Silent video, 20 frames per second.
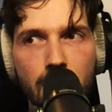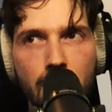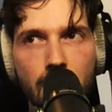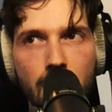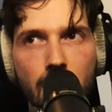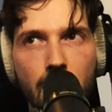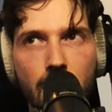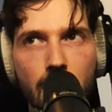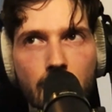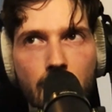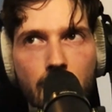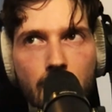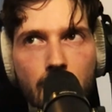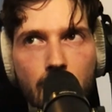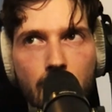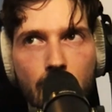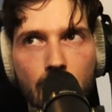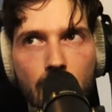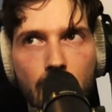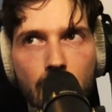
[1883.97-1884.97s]

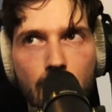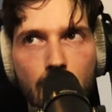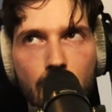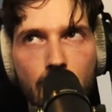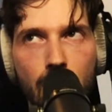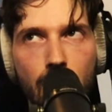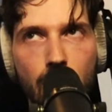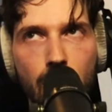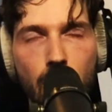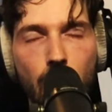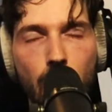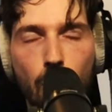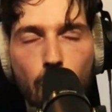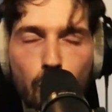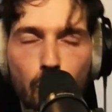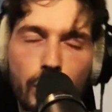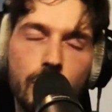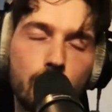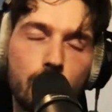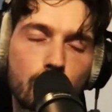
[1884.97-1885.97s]

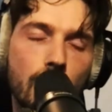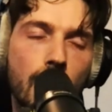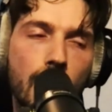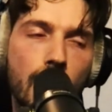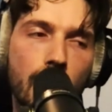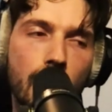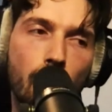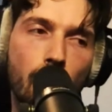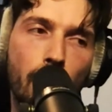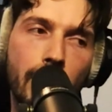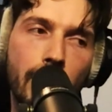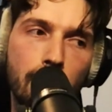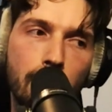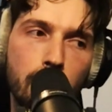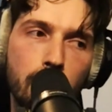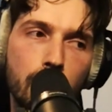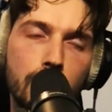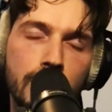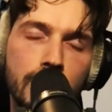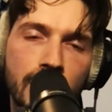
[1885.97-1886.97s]
we try making
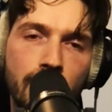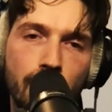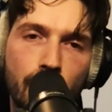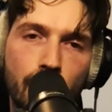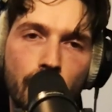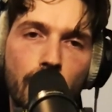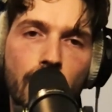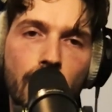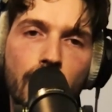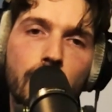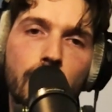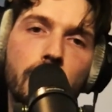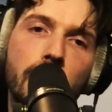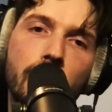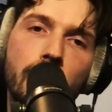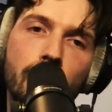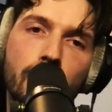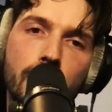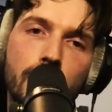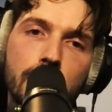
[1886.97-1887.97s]
music for our own in
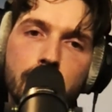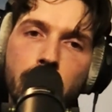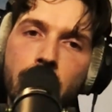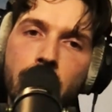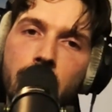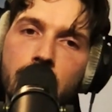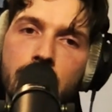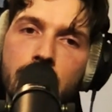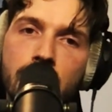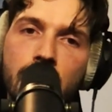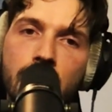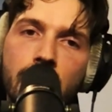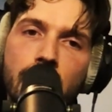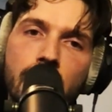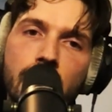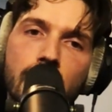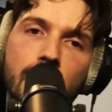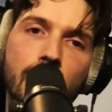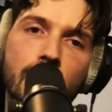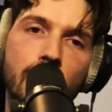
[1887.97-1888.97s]
the first place.
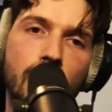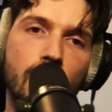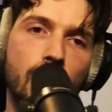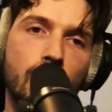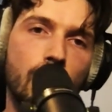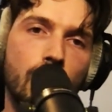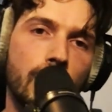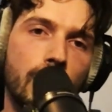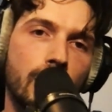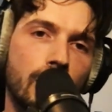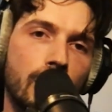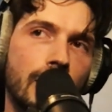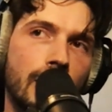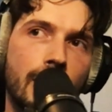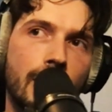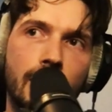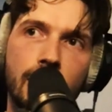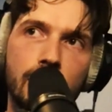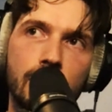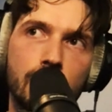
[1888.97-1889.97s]
Like we're not
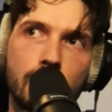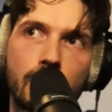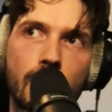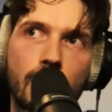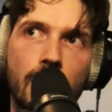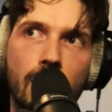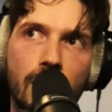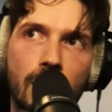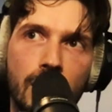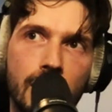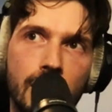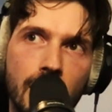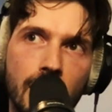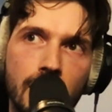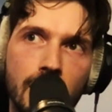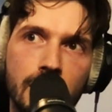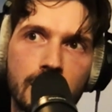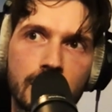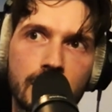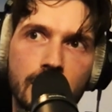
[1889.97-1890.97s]
like into the
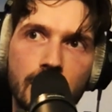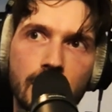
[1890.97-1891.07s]
audience.